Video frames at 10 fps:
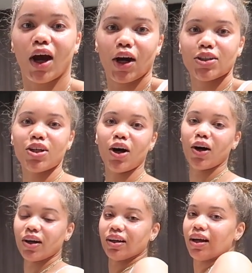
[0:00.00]
All right,
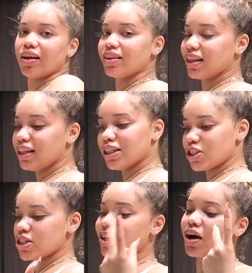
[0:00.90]
y'all. The
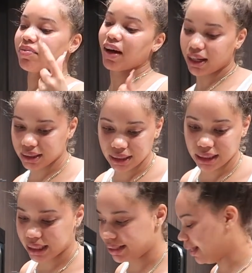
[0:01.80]
dishes are finally done.